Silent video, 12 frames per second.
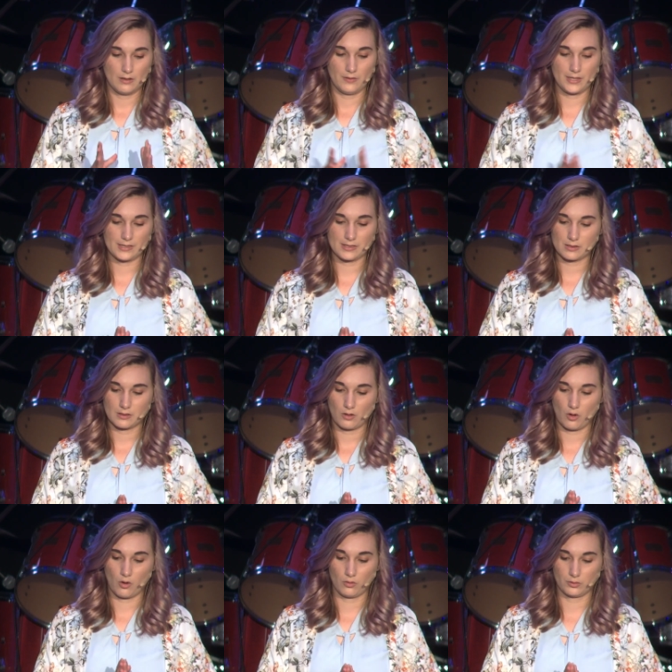this
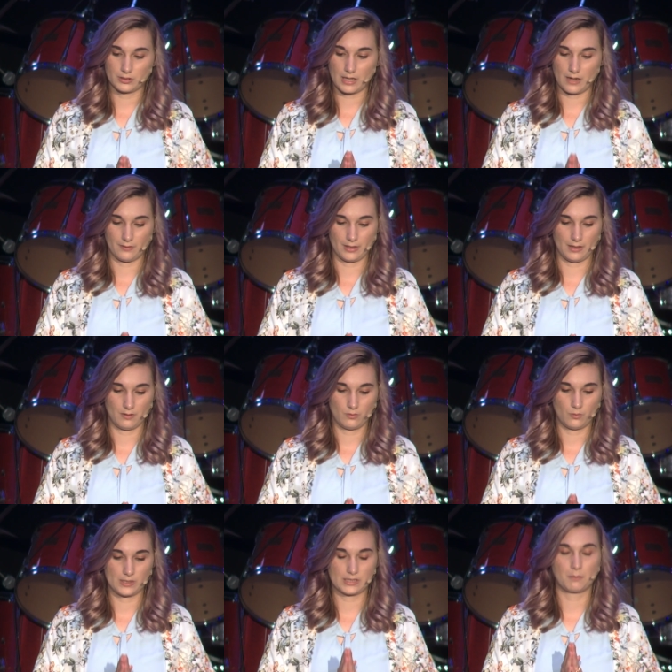old covenant
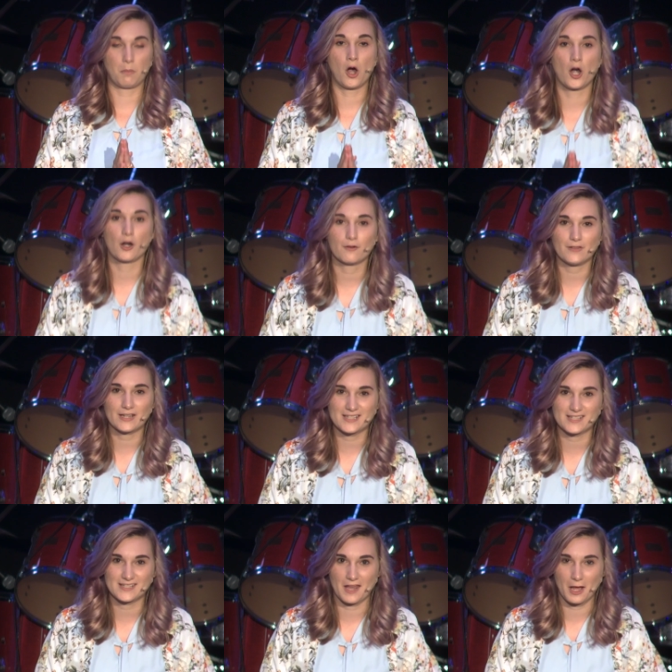was the perfect
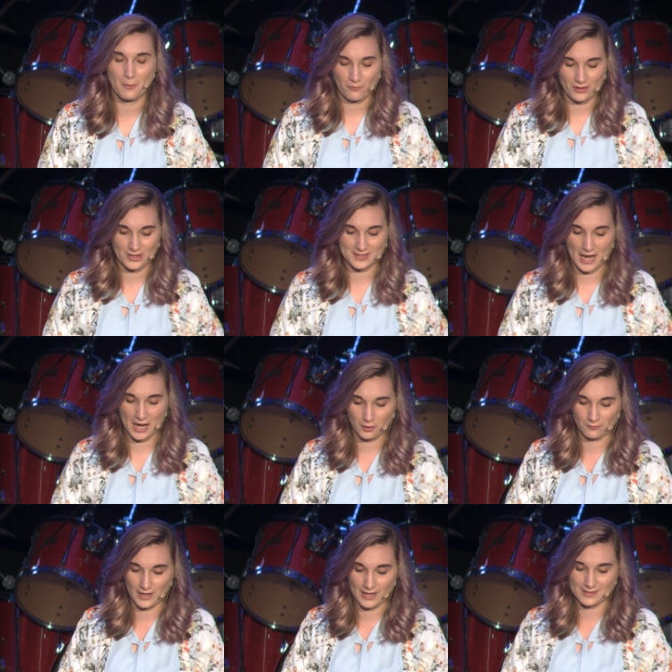setup for the
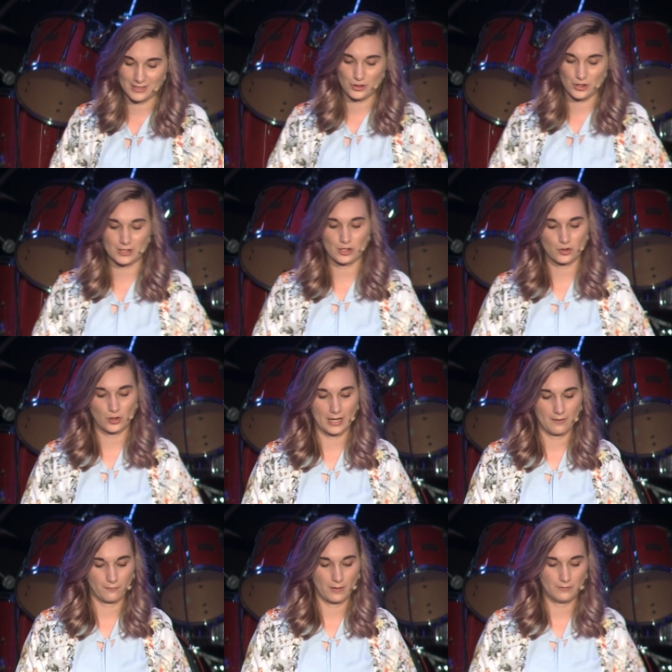sacrifice Jesus
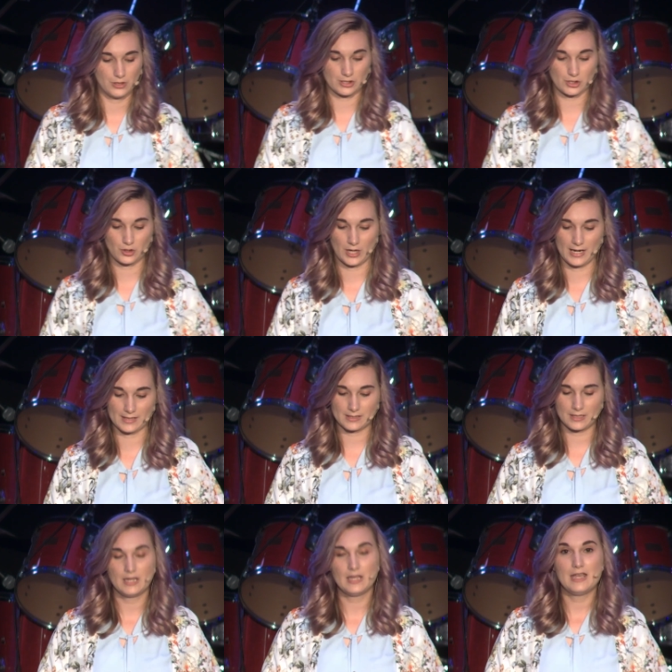Christ, of Jesus
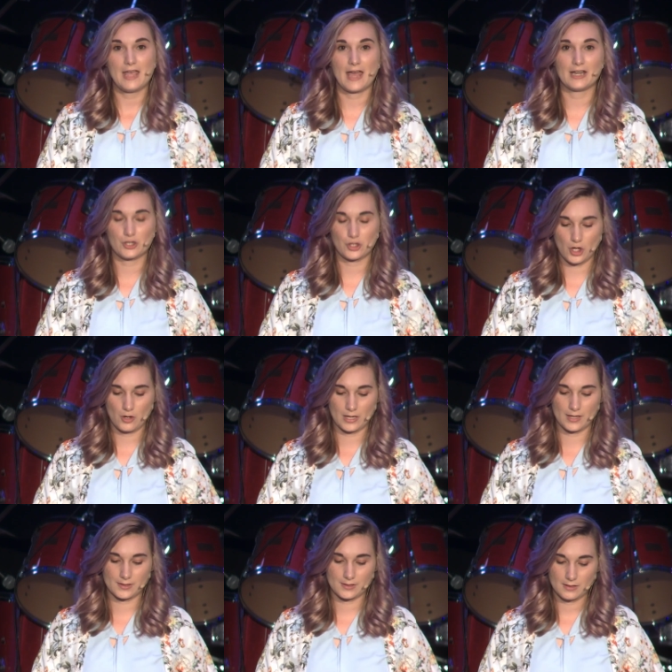Christ. And it showed
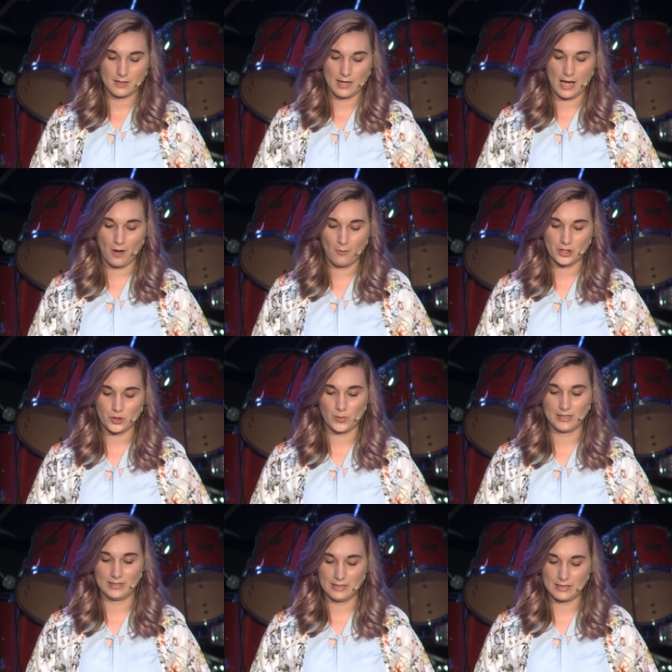us how much
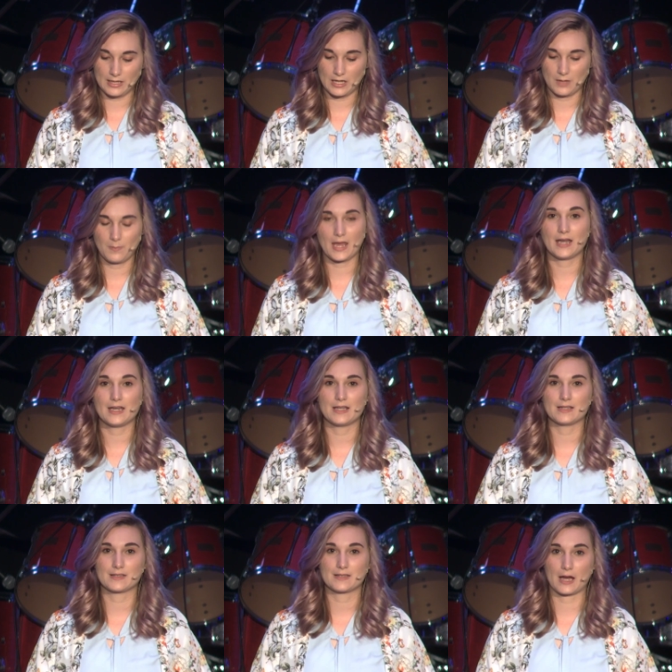we need him and
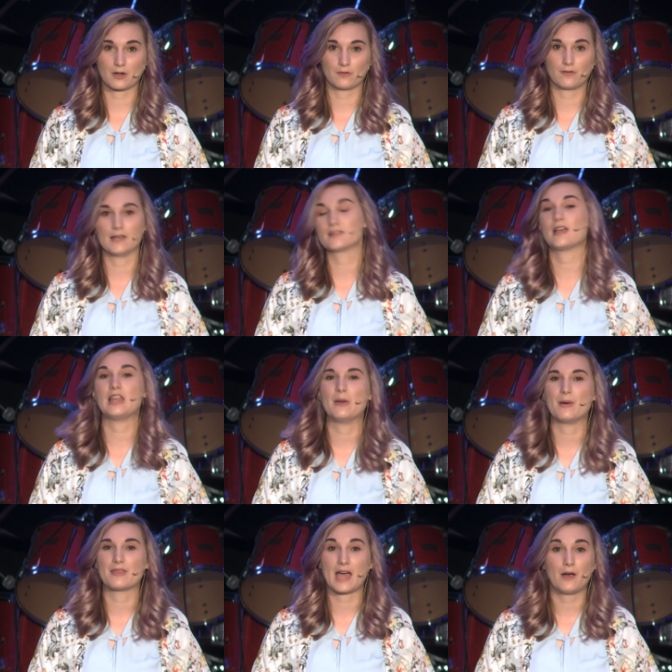his sacrifice, and
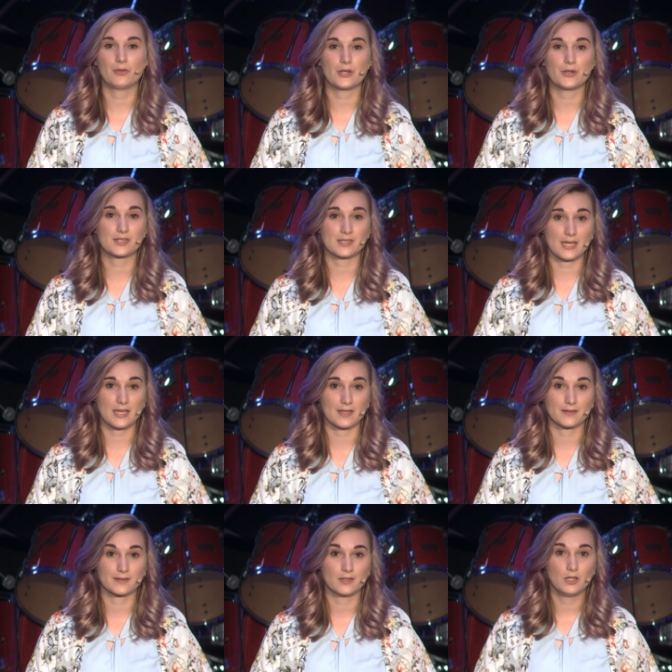that without those
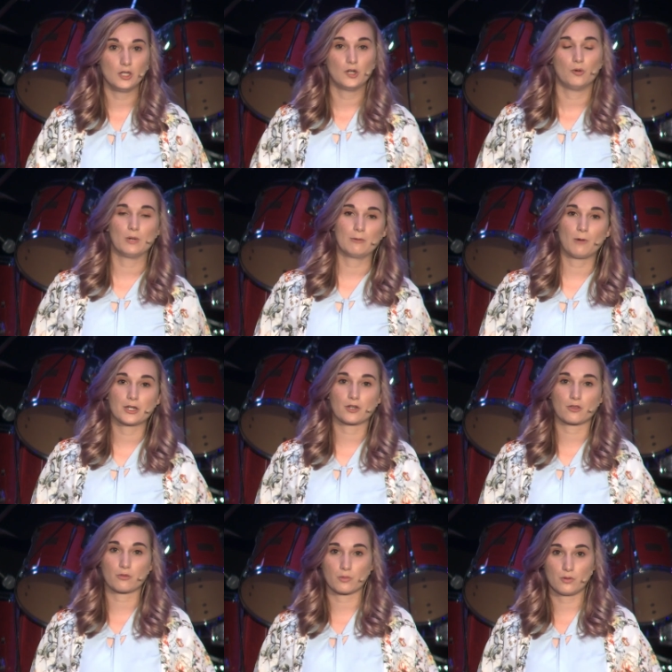things, we
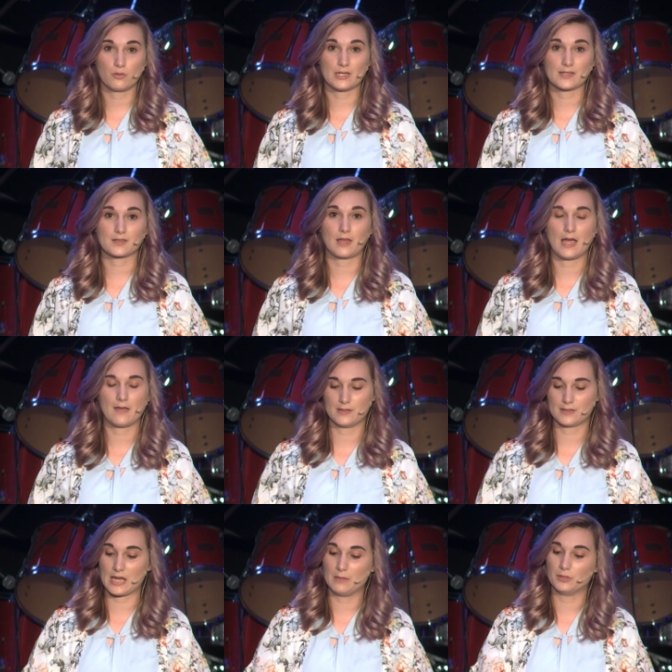wander through this life
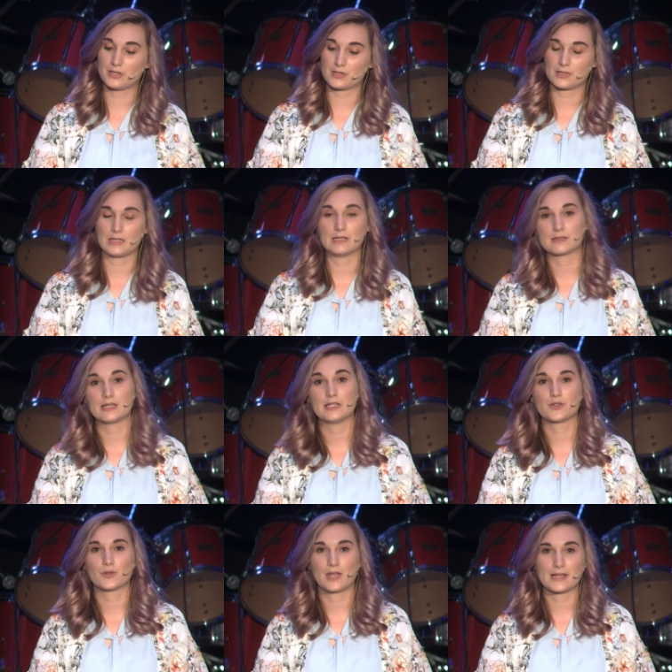as aimlessly as the
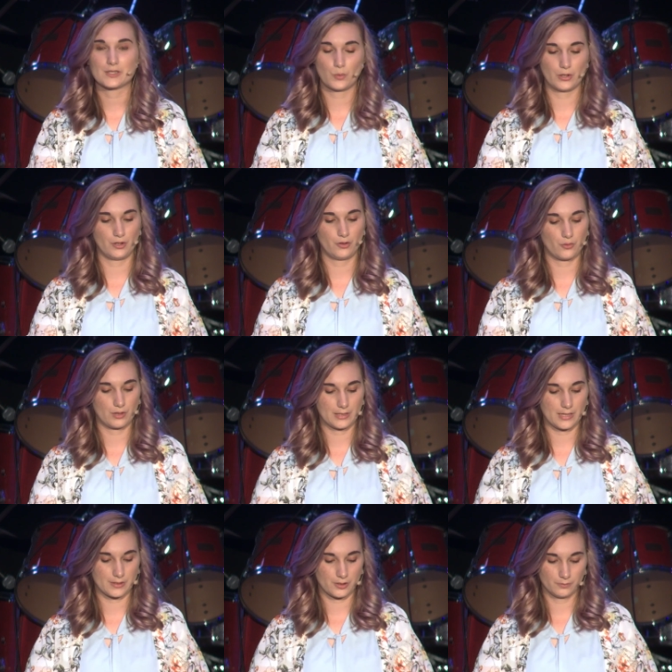Israelites wandered through the
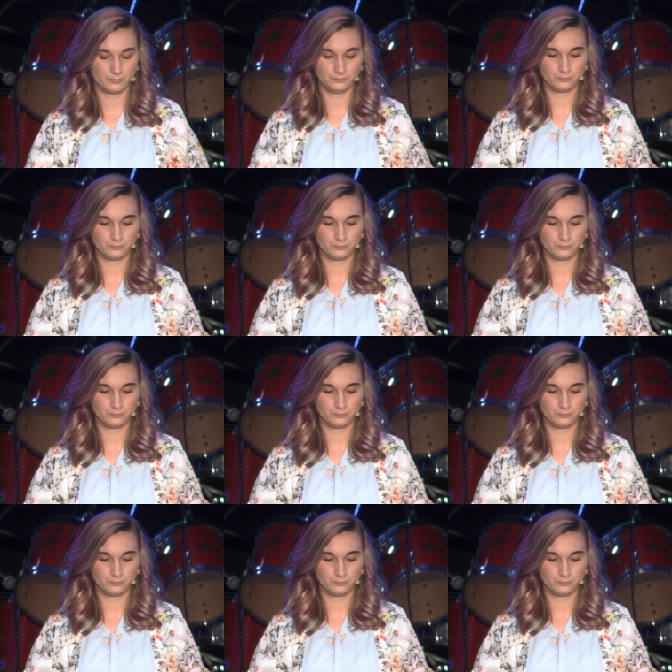desert.